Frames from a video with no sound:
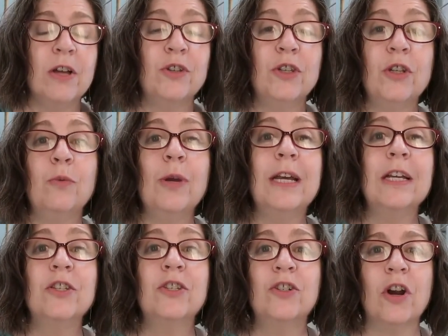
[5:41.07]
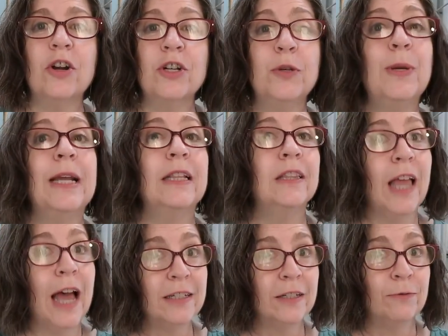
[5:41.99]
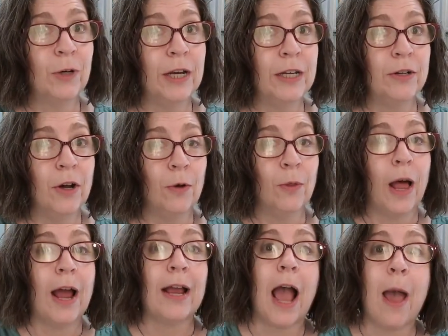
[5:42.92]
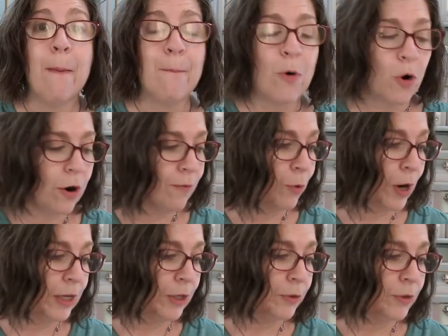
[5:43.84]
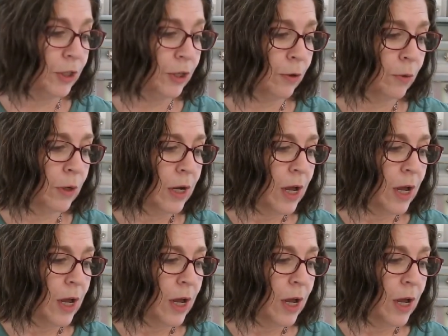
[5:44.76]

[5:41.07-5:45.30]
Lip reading: so that we can start doing less of what you don't like and more of what you do.